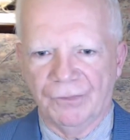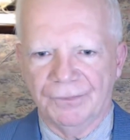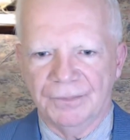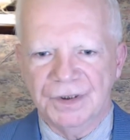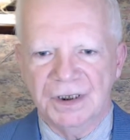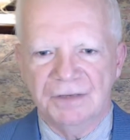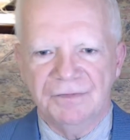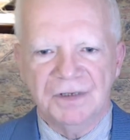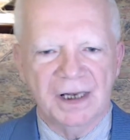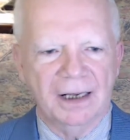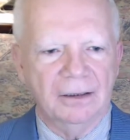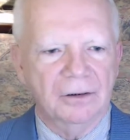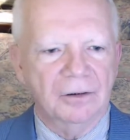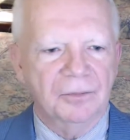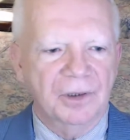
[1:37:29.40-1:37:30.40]
Steve
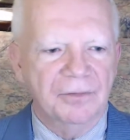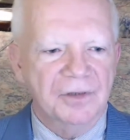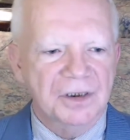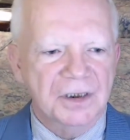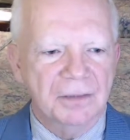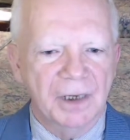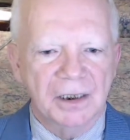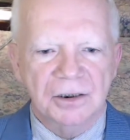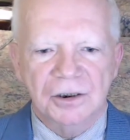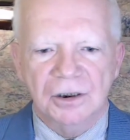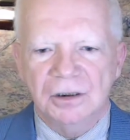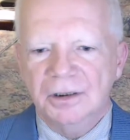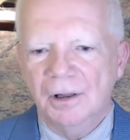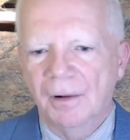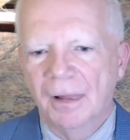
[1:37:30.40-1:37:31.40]
Saylor, previously
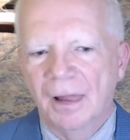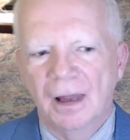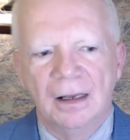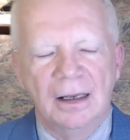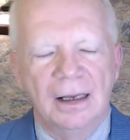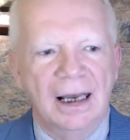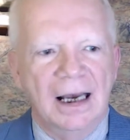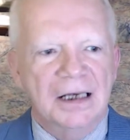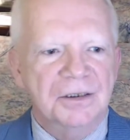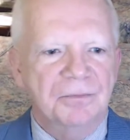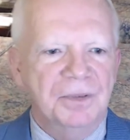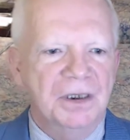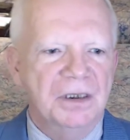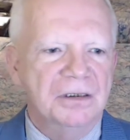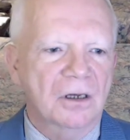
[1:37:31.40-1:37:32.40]
mentioned, has a
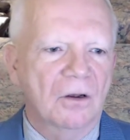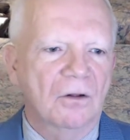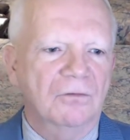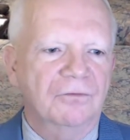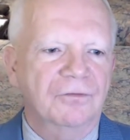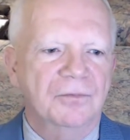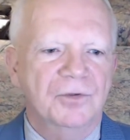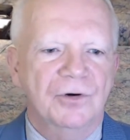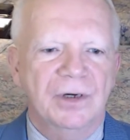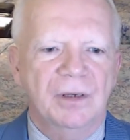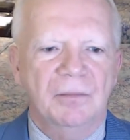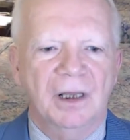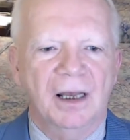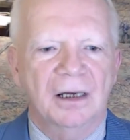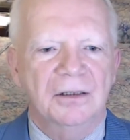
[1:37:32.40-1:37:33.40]
piece called From
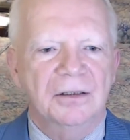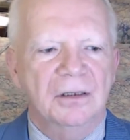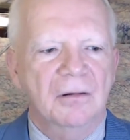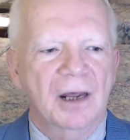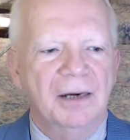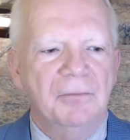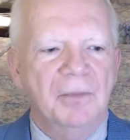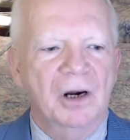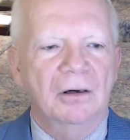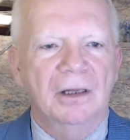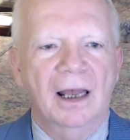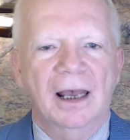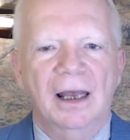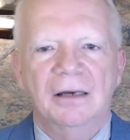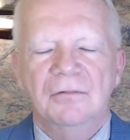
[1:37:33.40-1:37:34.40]
Dreamland to Nightmare
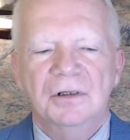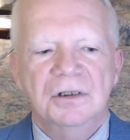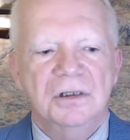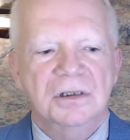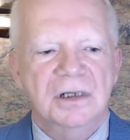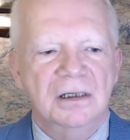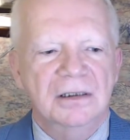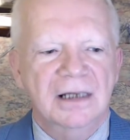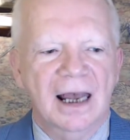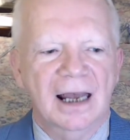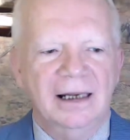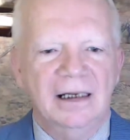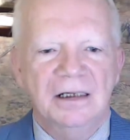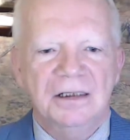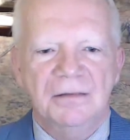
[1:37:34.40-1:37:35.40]
Land, which is at
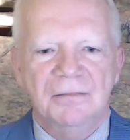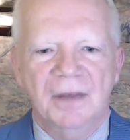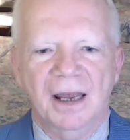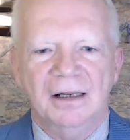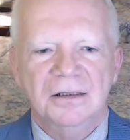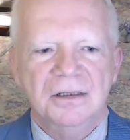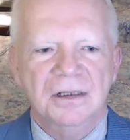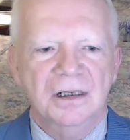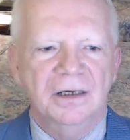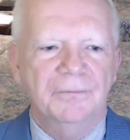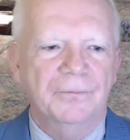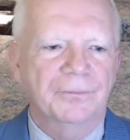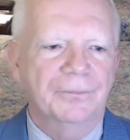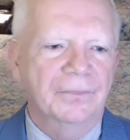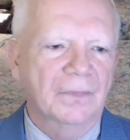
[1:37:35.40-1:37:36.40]
Tacky's magazine.
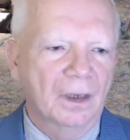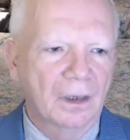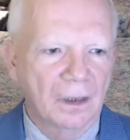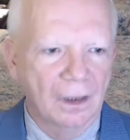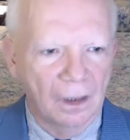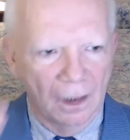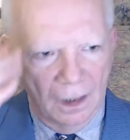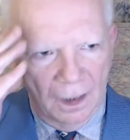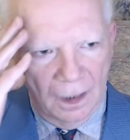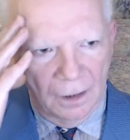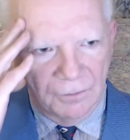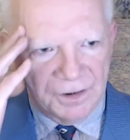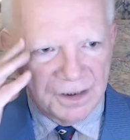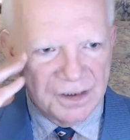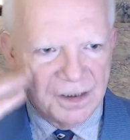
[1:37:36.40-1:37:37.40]

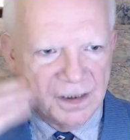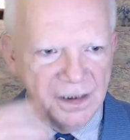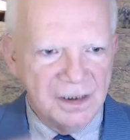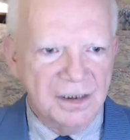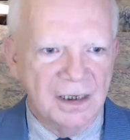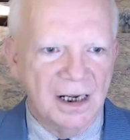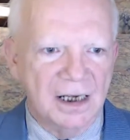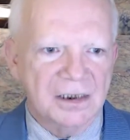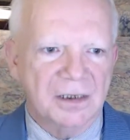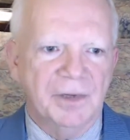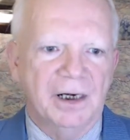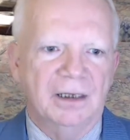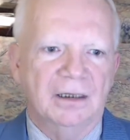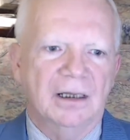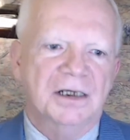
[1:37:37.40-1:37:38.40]
With the CDC
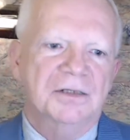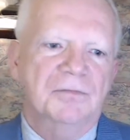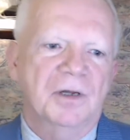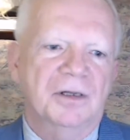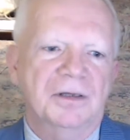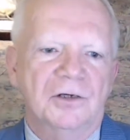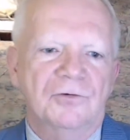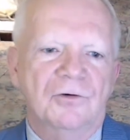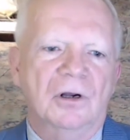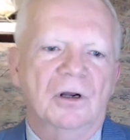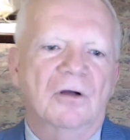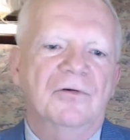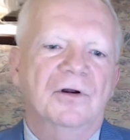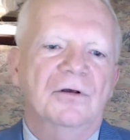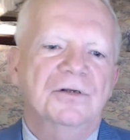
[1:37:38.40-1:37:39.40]
estimating last month that drug
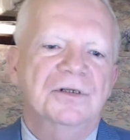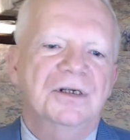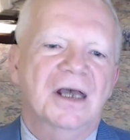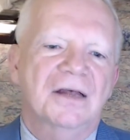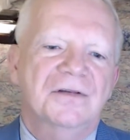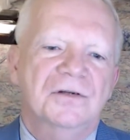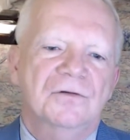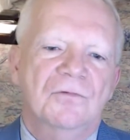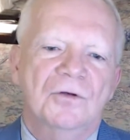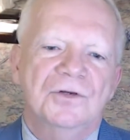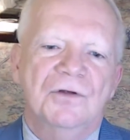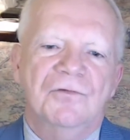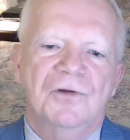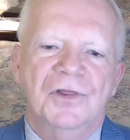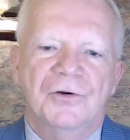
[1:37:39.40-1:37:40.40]
overdose deaths rose
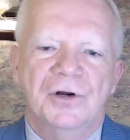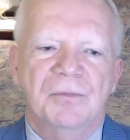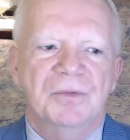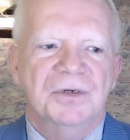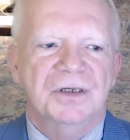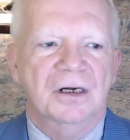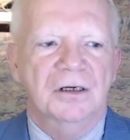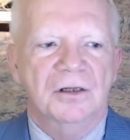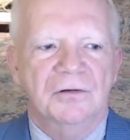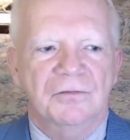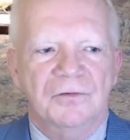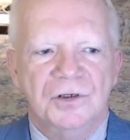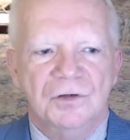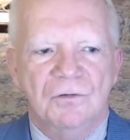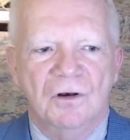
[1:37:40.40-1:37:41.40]
over 30% in the
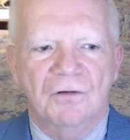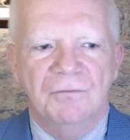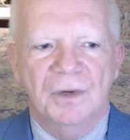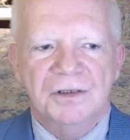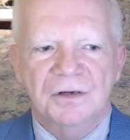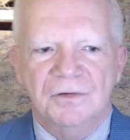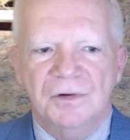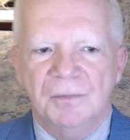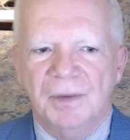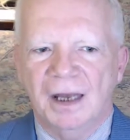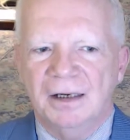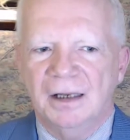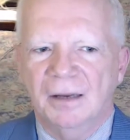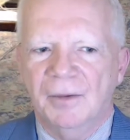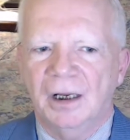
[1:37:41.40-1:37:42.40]
first 12 months of the
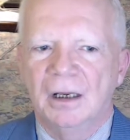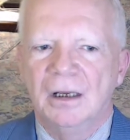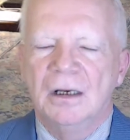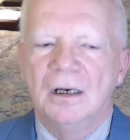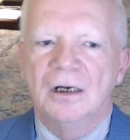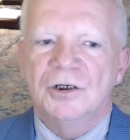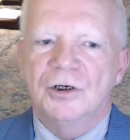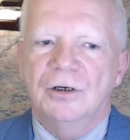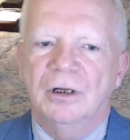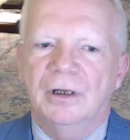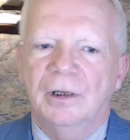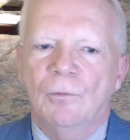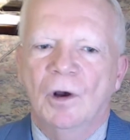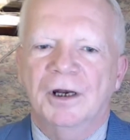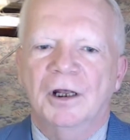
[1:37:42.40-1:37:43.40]
pandemic to
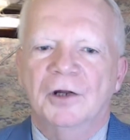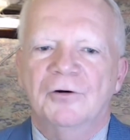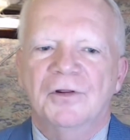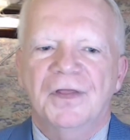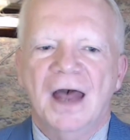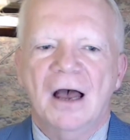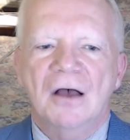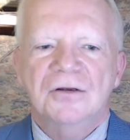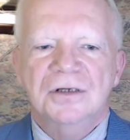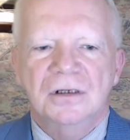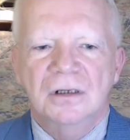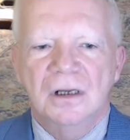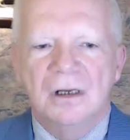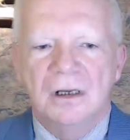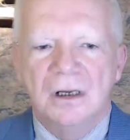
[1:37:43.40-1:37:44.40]
nearly
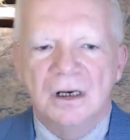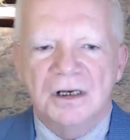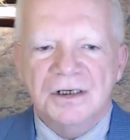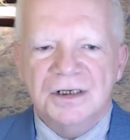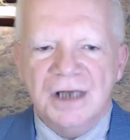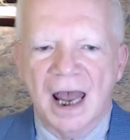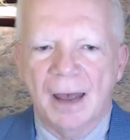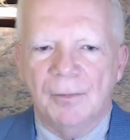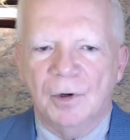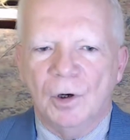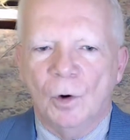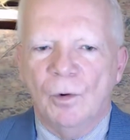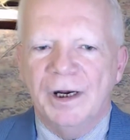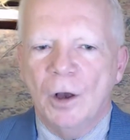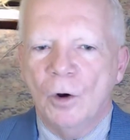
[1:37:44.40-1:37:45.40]
100,000, Sam
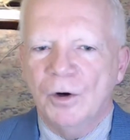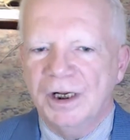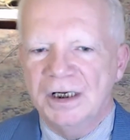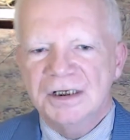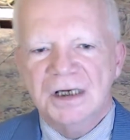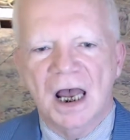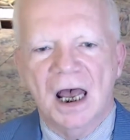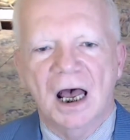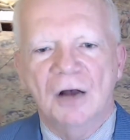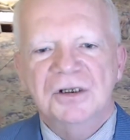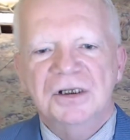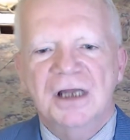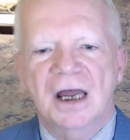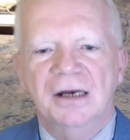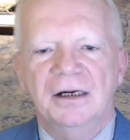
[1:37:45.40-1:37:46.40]
Quinones'
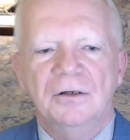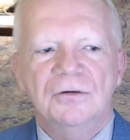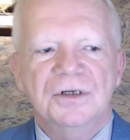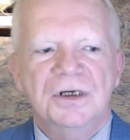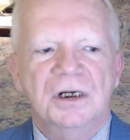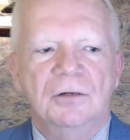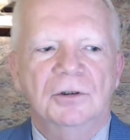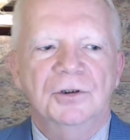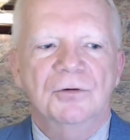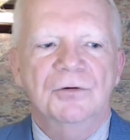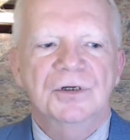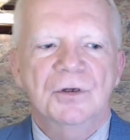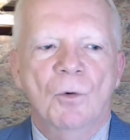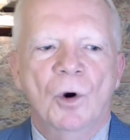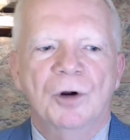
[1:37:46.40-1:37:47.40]
outstanding new sequel to
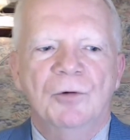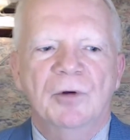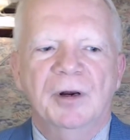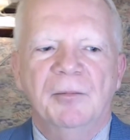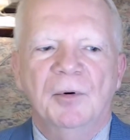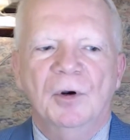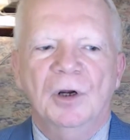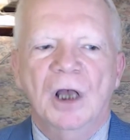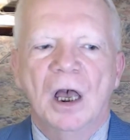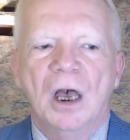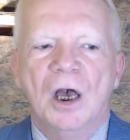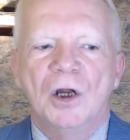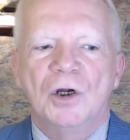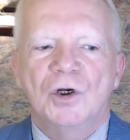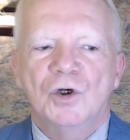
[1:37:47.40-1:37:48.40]
his award-winning book,
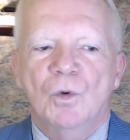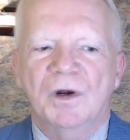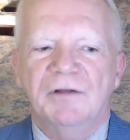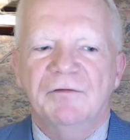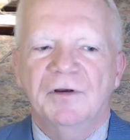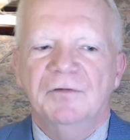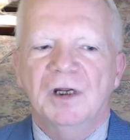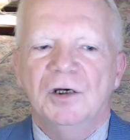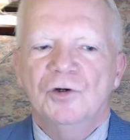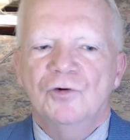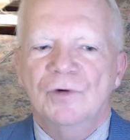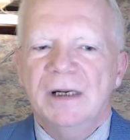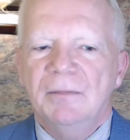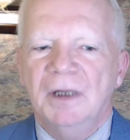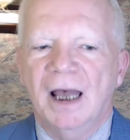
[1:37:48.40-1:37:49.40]
2015
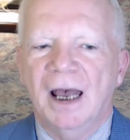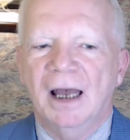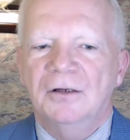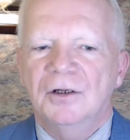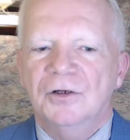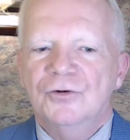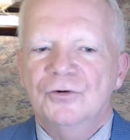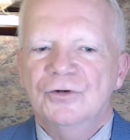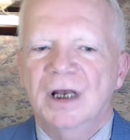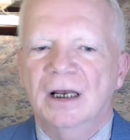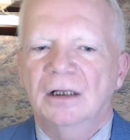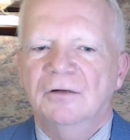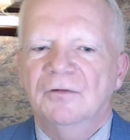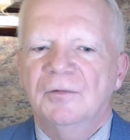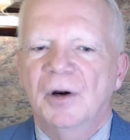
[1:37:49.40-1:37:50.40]
Dreamland, The True
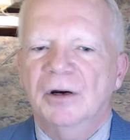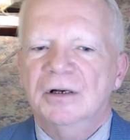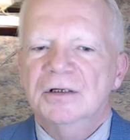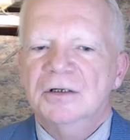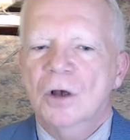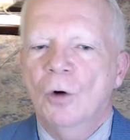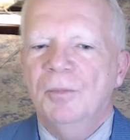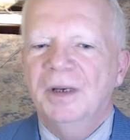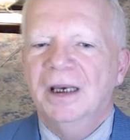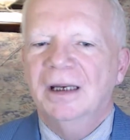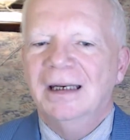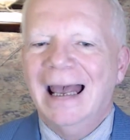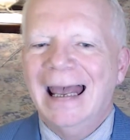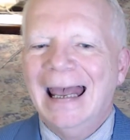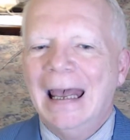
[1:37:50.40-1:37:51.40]
Tale of America's
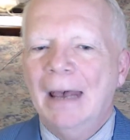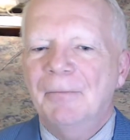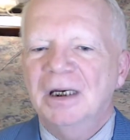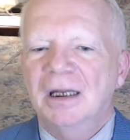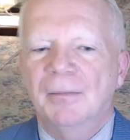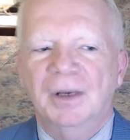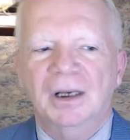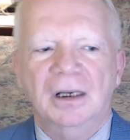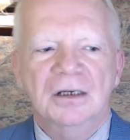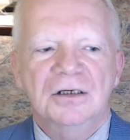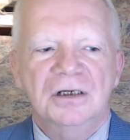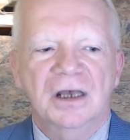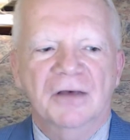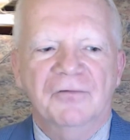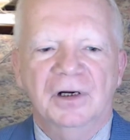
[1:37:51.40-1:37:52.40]
Opiate Epidemic, is
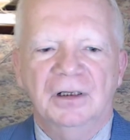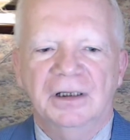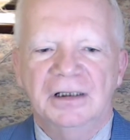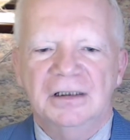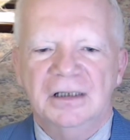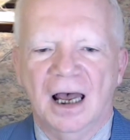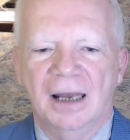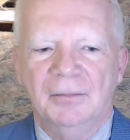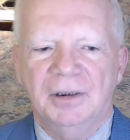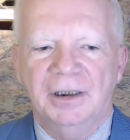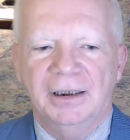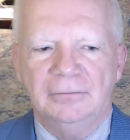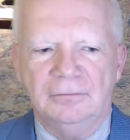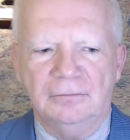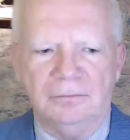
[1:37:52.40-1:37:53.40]
definitely timely.